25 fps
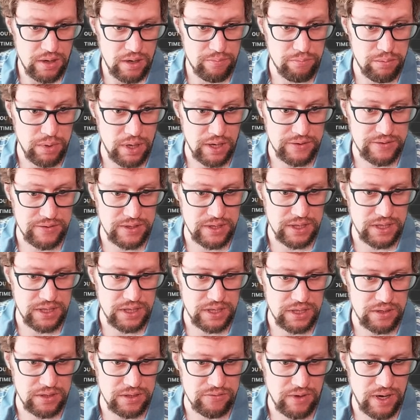But
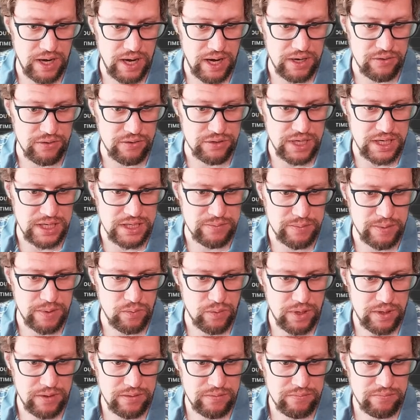if I use HP
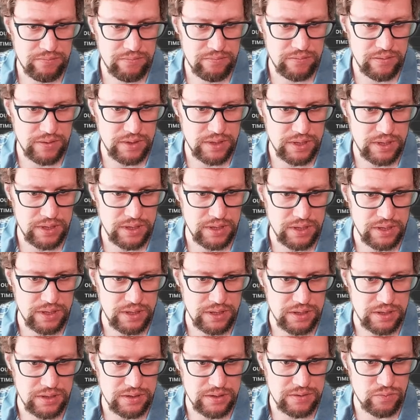
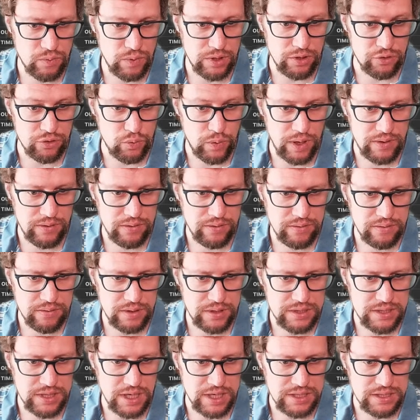1.1,
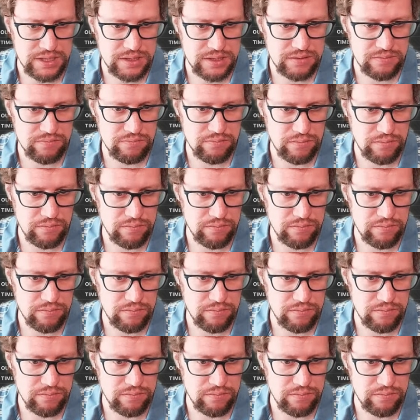it says